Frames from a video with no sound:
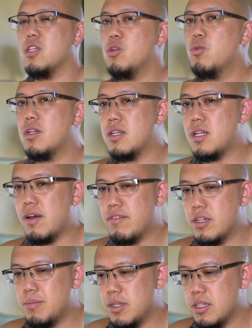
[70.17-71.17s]
you would
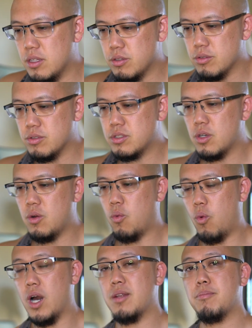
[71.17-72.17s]
inevitably lose
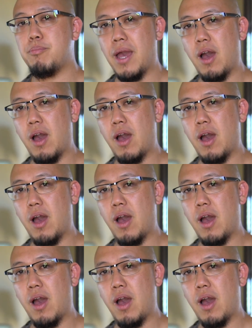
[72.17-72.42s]
1